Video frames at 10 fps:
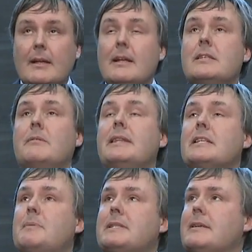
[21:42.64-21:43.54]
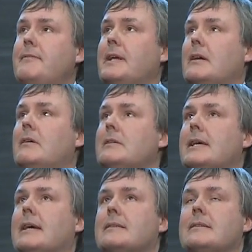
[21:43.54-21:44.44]
So in the specific
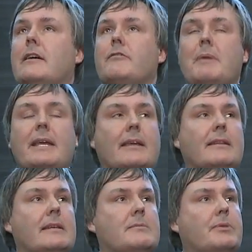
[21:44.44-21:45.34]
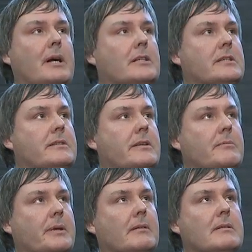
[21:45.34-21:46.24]
context of making these branched
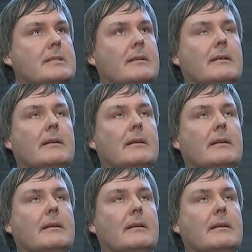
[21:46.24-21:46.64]
tubules,